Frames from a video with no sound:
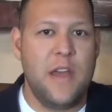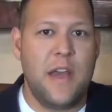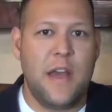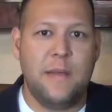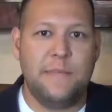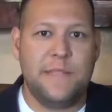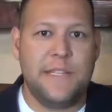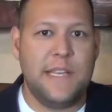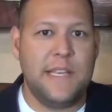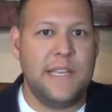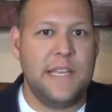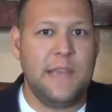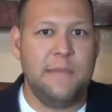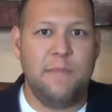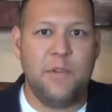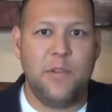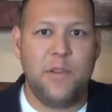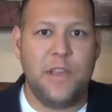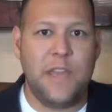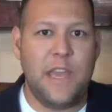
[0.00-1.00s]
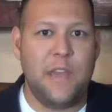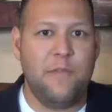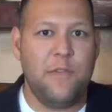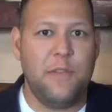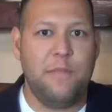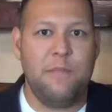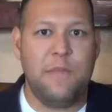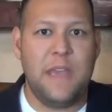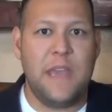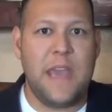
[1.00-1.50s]
didn't communicate
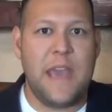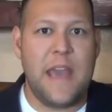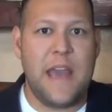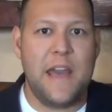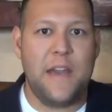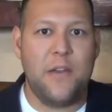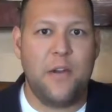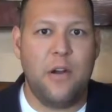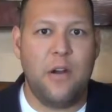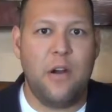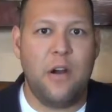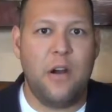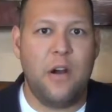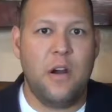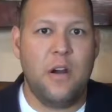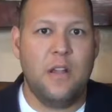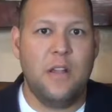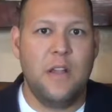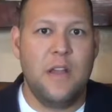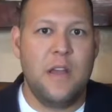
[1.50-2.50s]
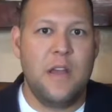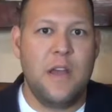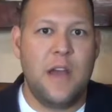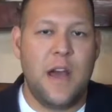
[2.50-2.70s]
with me at all.